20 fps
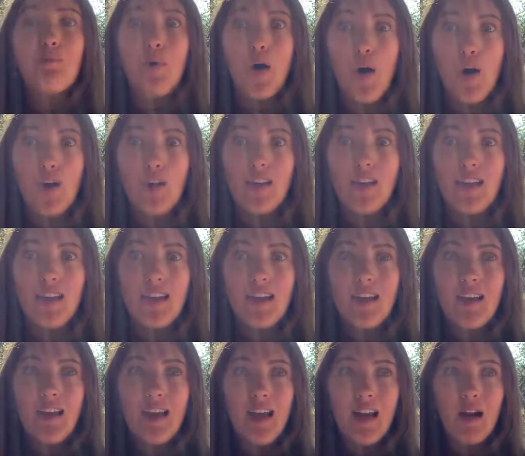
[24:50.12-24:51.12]
bawling,
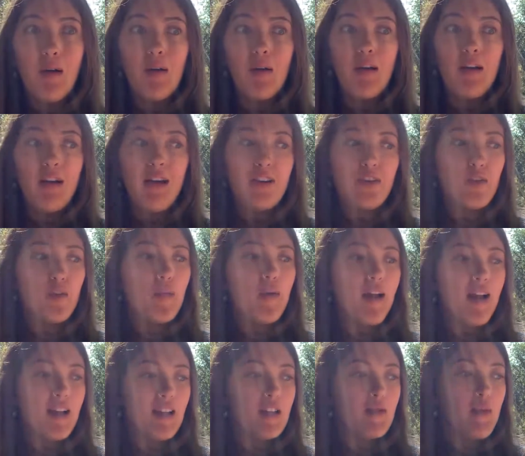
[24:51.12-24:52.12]
and I told my
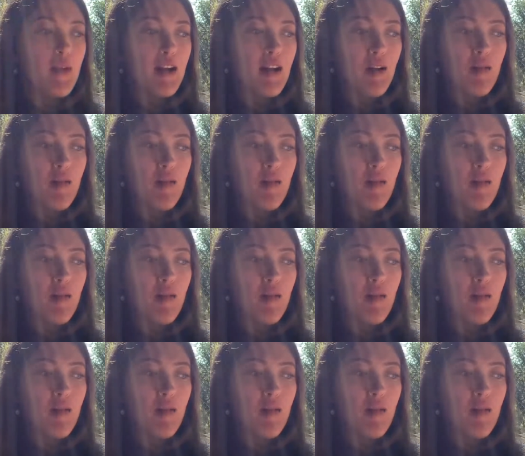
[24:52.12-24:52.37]
husband,